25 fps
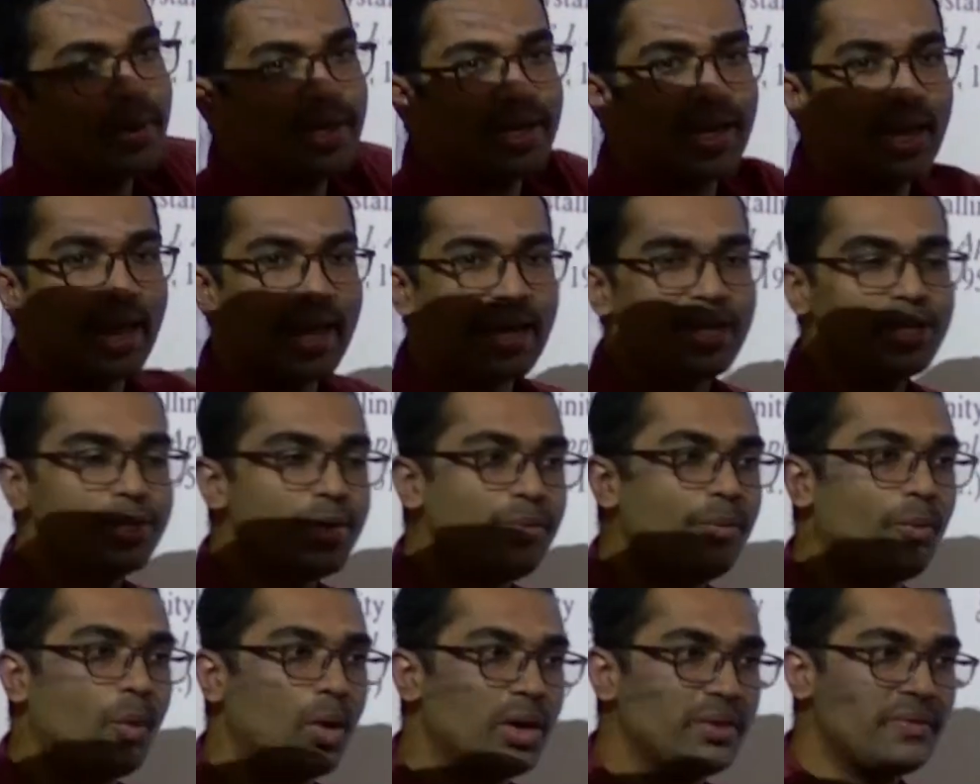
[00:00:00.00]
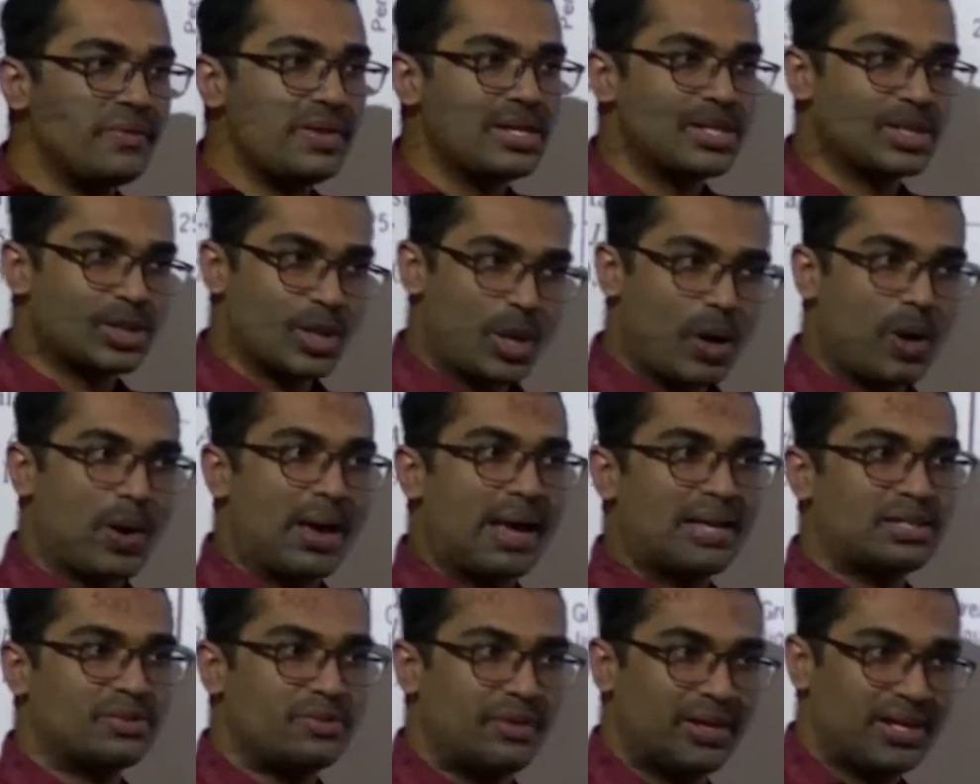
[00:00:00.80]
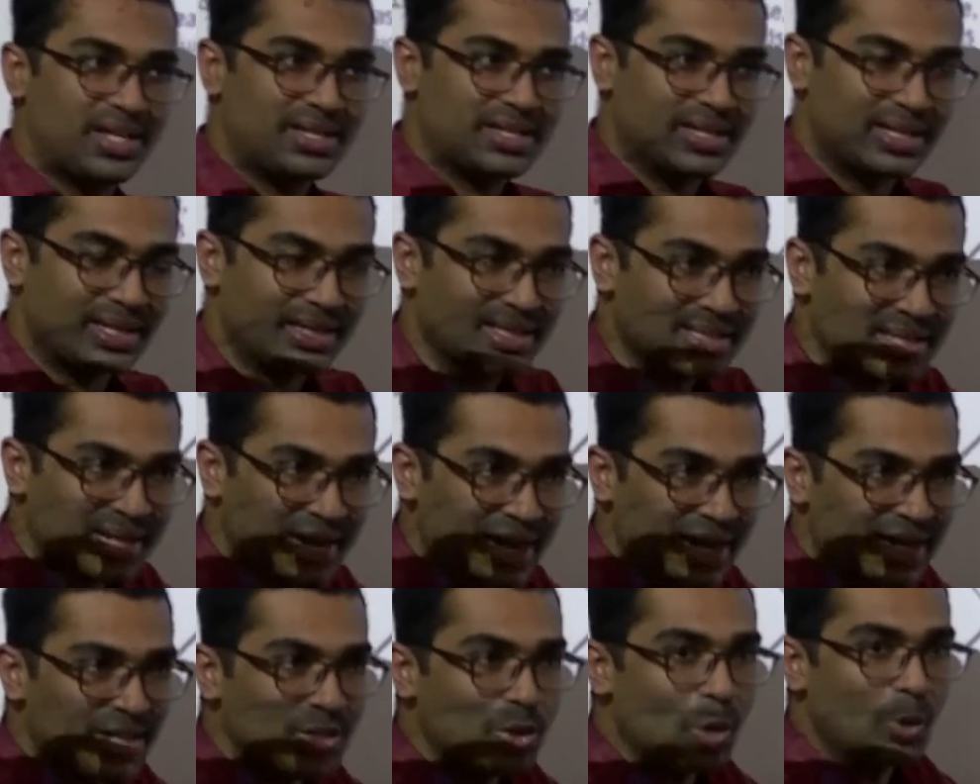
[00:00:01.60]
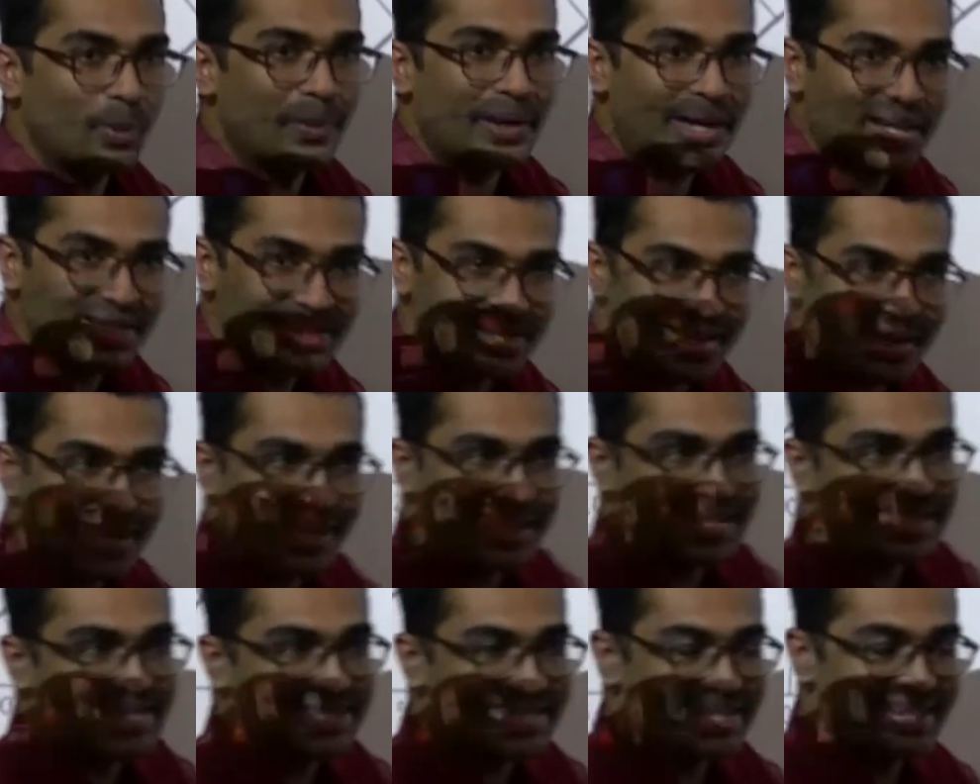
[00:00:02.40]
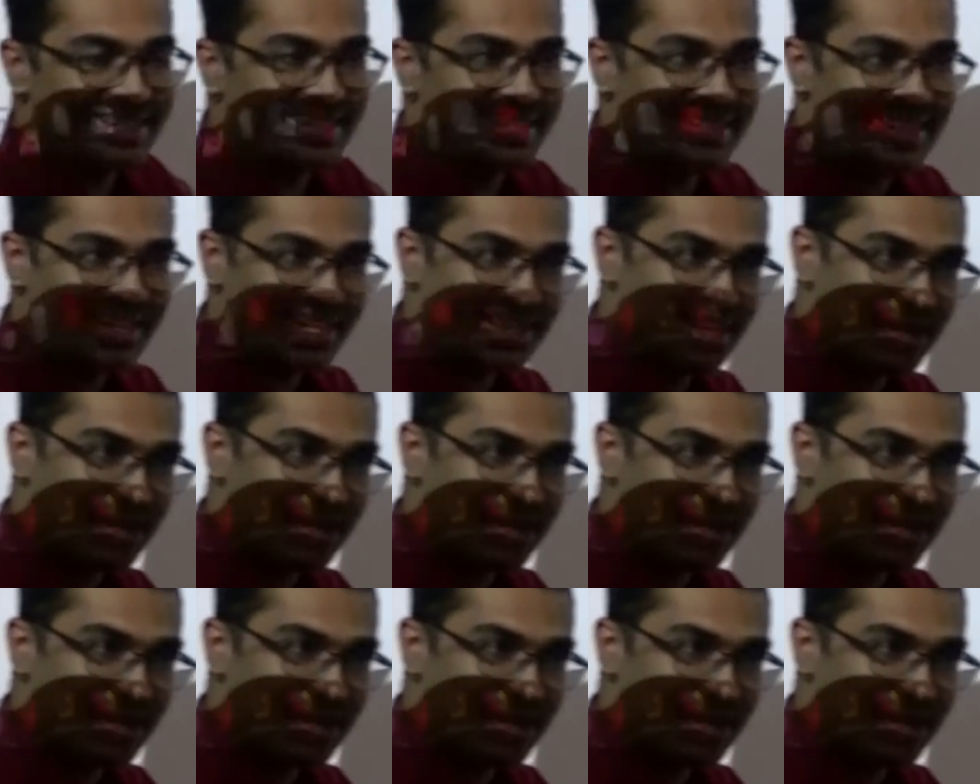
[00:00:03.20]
in light of what we saw as far as crystalline domains are concerned and